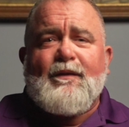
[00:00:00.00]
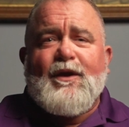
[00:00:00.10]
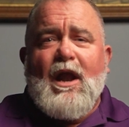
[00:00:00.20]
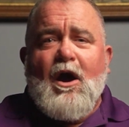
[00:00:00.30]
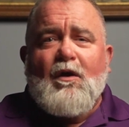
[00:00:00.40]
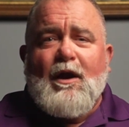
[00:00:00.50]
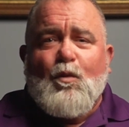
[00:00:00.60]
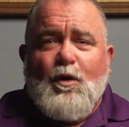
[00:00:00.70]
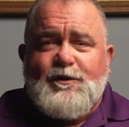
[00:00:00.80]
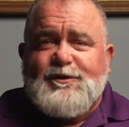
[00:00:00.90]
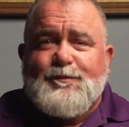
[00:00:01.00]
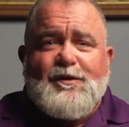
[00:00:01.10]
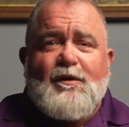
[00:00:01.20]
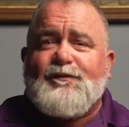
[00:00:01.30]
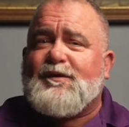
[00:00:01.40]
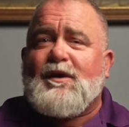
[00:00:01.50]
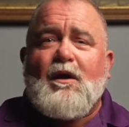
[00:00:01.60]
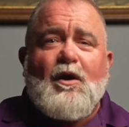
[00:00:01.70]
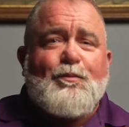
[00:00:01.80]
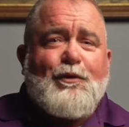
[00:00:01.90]
then all our worship services,
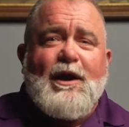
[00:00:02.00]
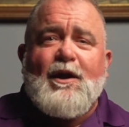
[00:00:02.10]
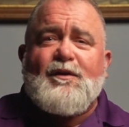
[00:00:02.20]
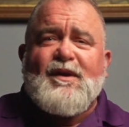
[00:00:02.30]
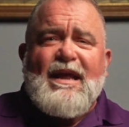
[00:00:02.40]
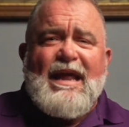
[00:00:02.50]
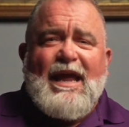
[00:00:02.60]
all our prayers,